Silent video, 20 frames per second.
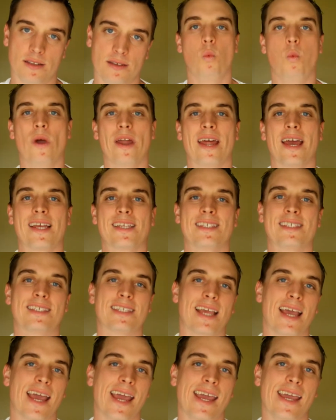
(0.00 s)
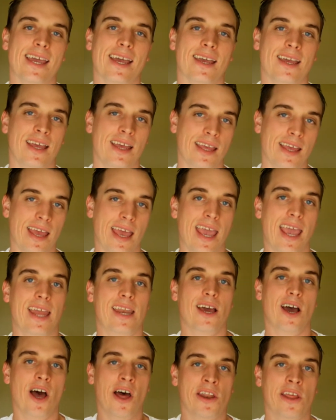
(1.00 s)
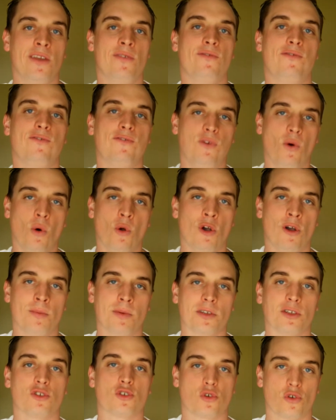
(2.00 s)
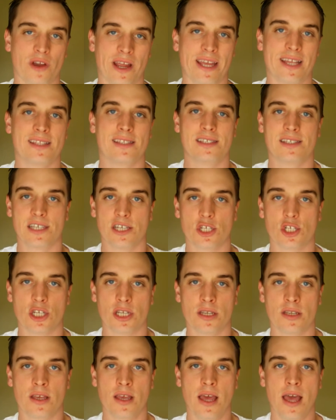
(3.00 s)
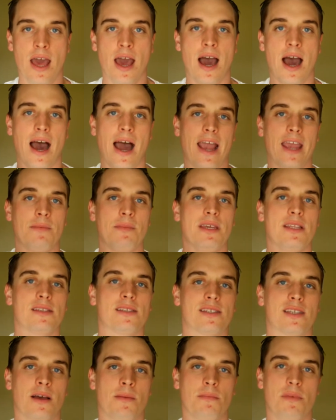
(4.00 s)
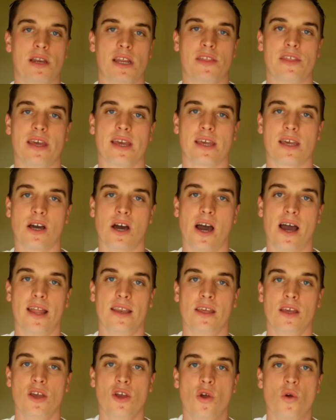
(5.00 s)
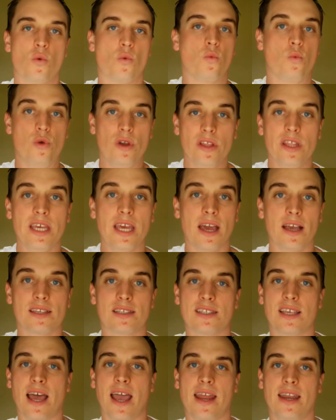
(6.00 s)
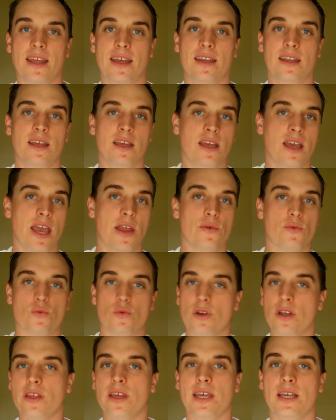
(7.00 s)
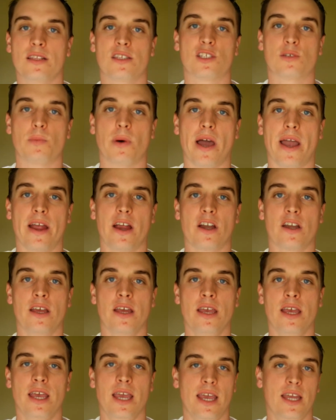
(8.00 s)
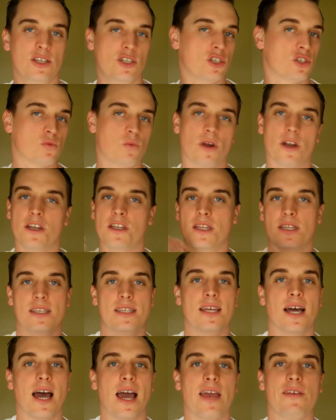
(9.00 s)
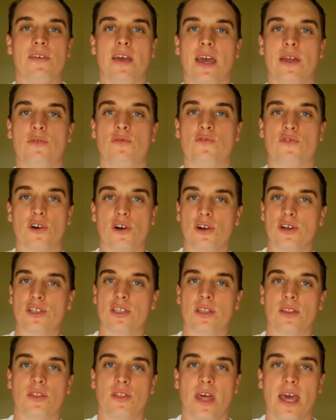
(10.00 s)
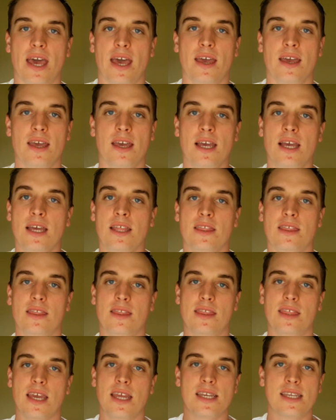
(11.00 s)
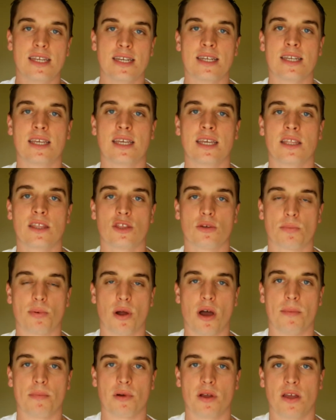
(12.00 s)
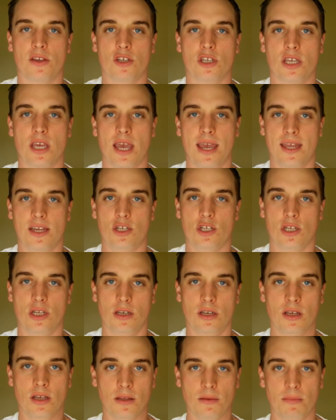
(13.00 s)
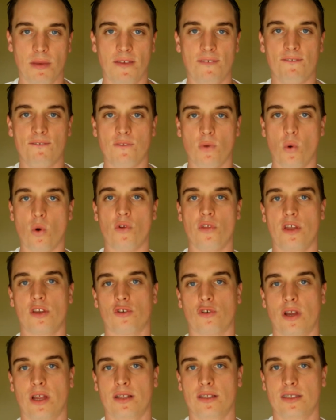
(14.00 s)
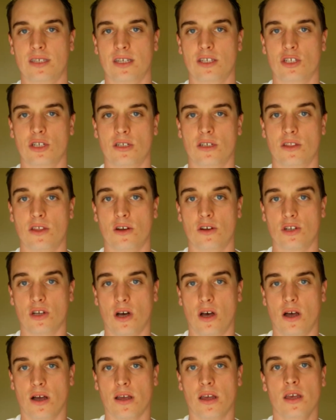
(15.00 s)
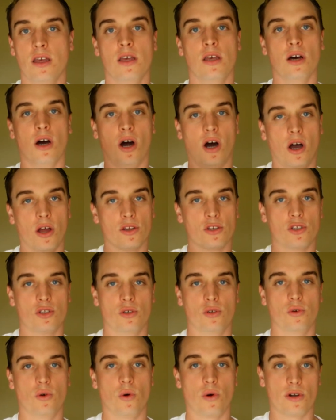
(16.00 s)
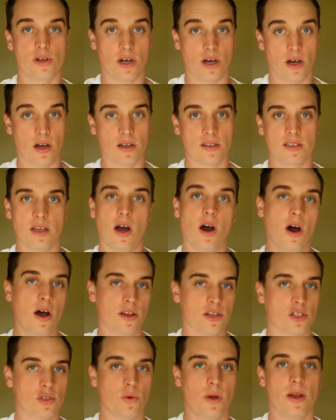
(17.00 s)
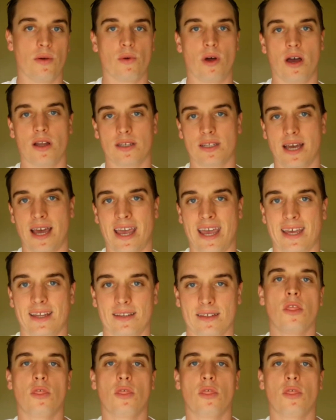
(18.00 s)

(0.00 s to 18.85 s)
When I say an uninformed transition, I mean somebody that got really excited and really inspired and just wanted to dive head first, that they didn't get the proper education before they transitioned their dog onto a raw diet.